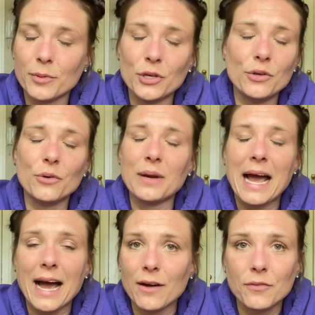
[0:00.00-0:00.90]
You don't
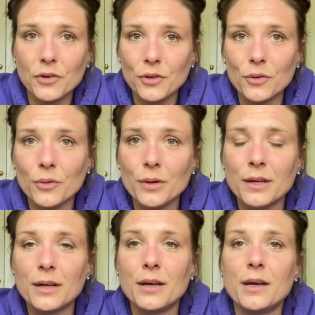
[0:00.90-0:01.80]
have to,
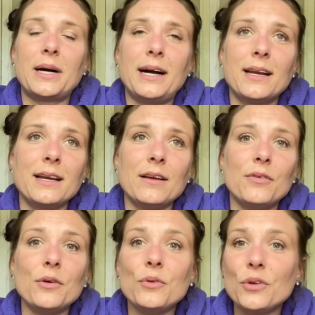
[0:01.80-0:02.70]
but if
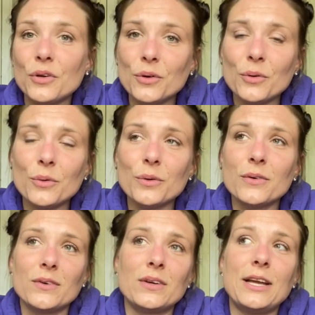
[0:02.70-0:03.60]
you do
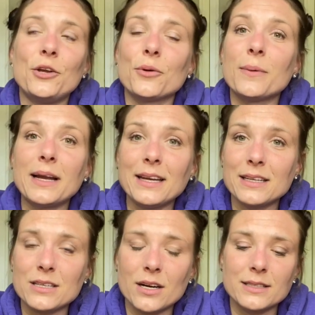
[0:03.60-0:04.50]
and you're ready to
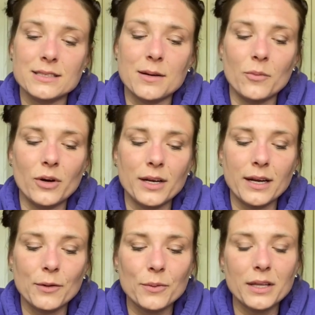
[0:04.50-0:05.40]
talk to someone, I
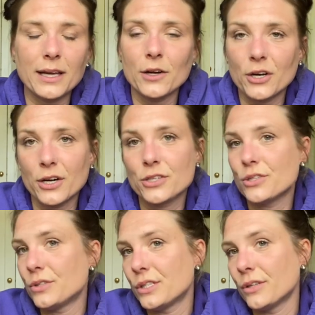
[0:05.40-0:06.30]
really encourage you
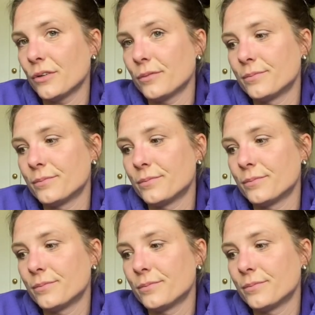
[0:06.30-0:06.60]
to.